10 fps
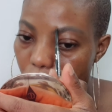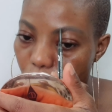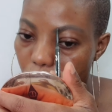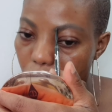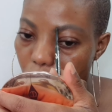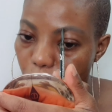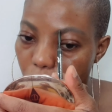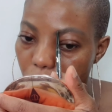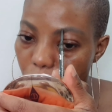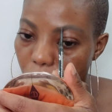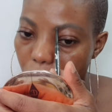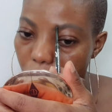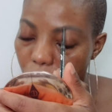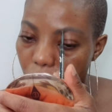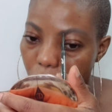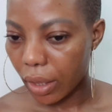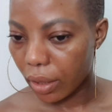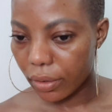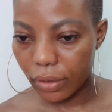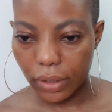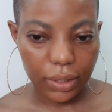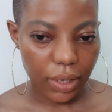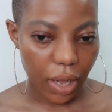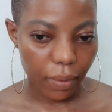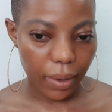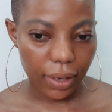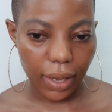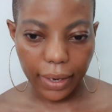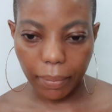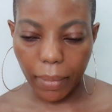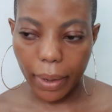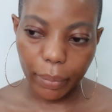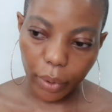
much as possible. So that's how I like my